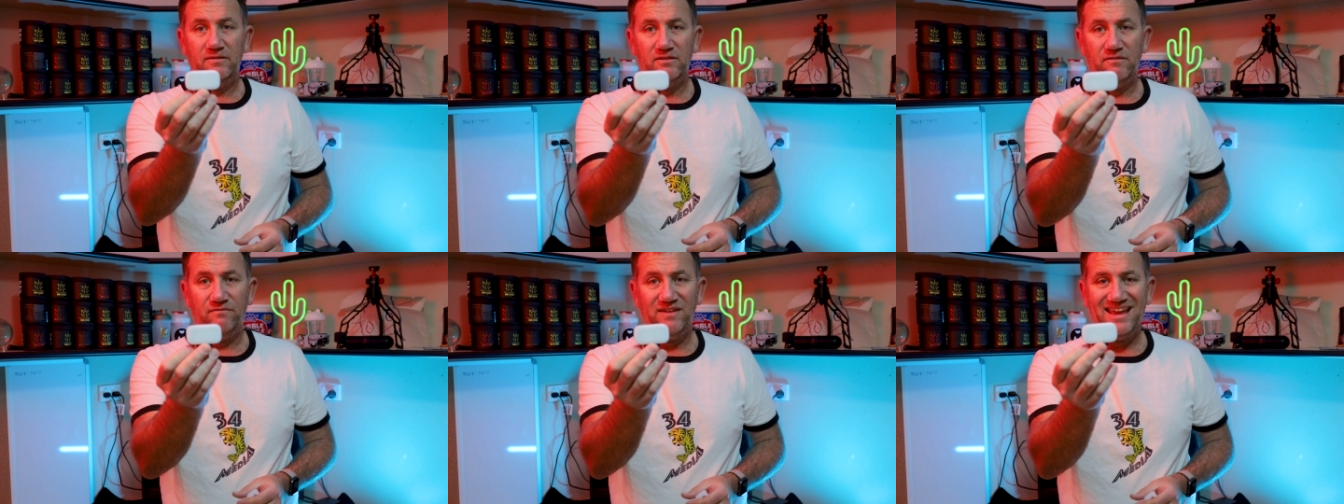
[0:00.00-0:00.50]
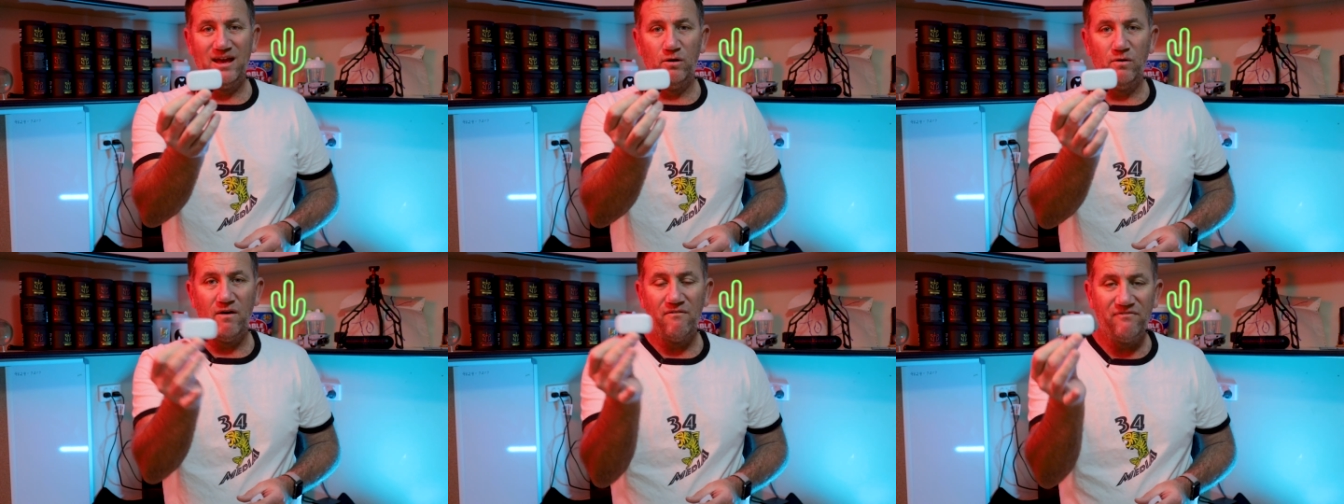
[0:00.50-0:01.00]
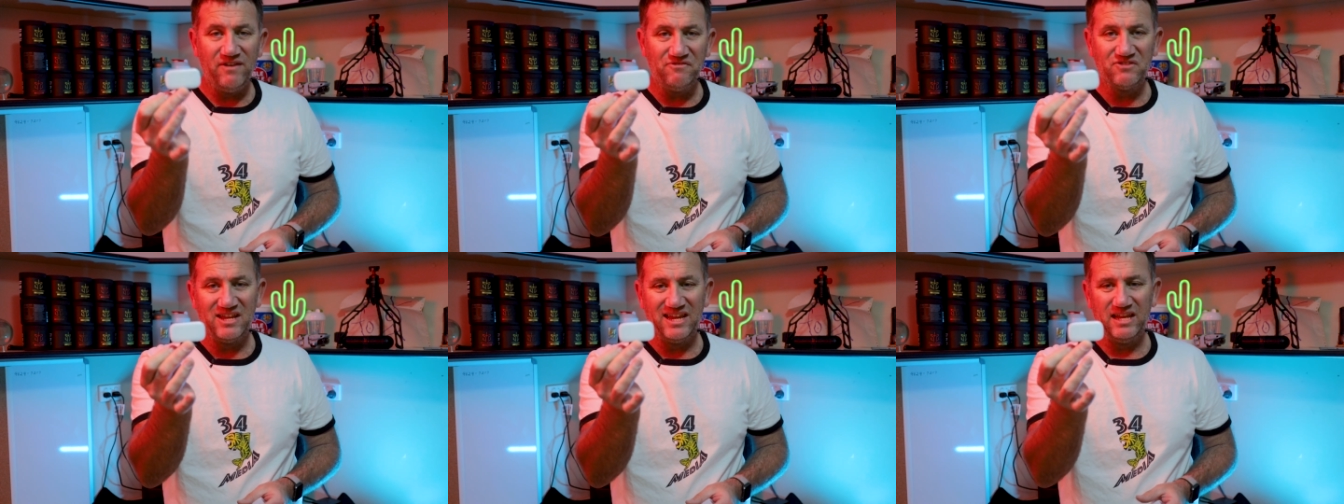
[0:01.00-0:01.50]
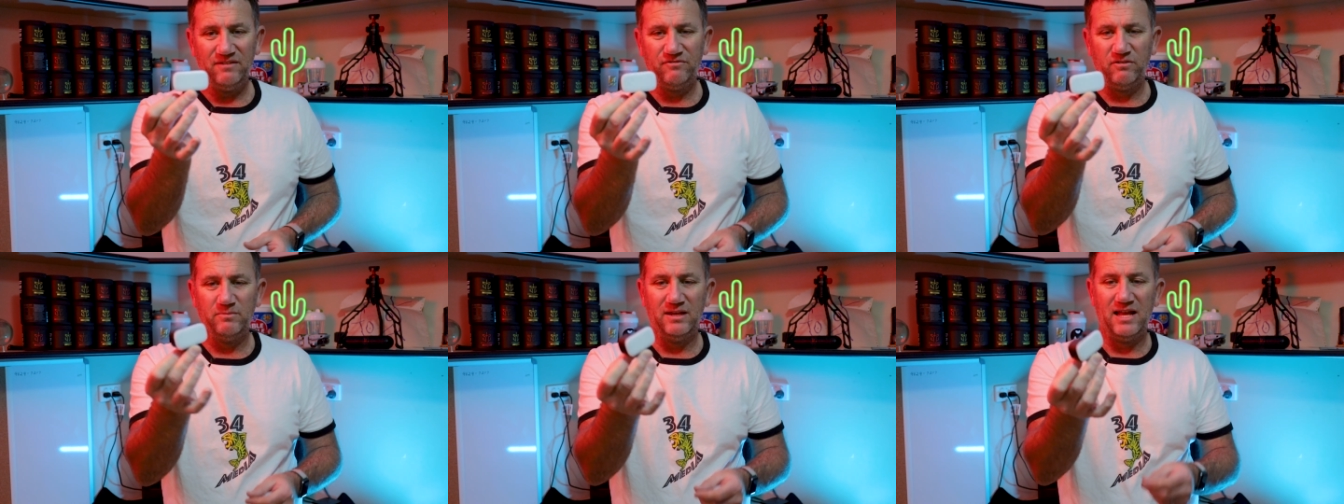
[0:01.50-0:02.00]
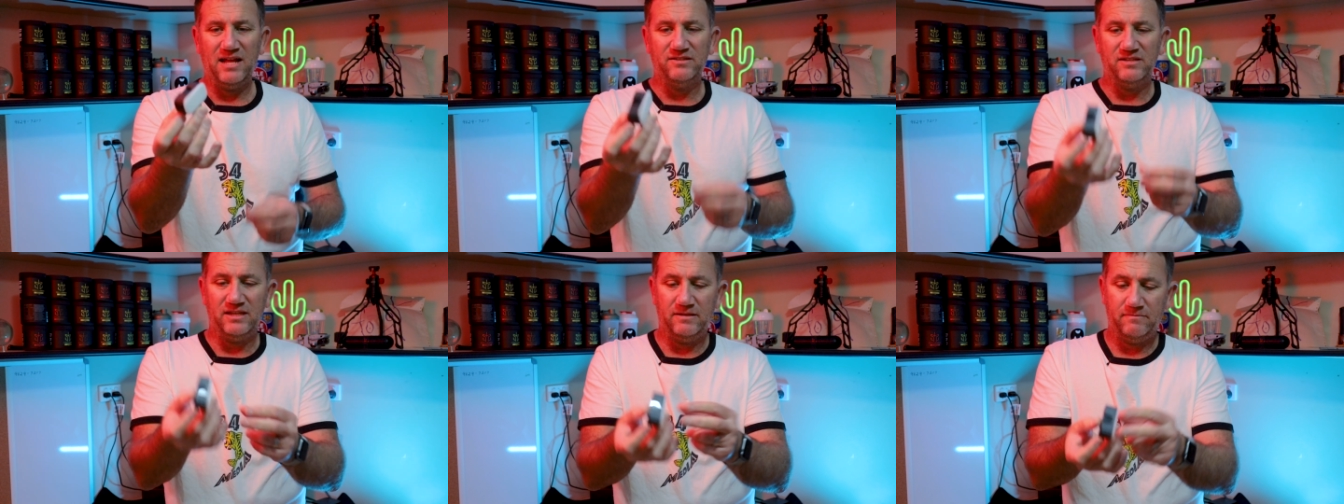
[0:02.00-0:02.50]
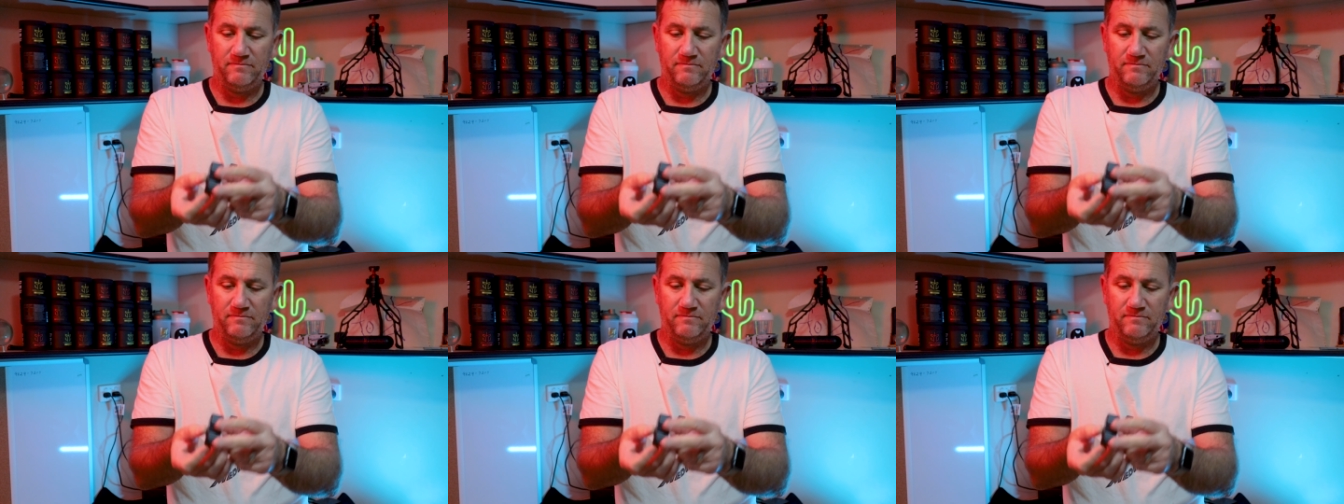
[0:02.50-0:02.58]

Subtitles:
the VL15 from Ulanzi.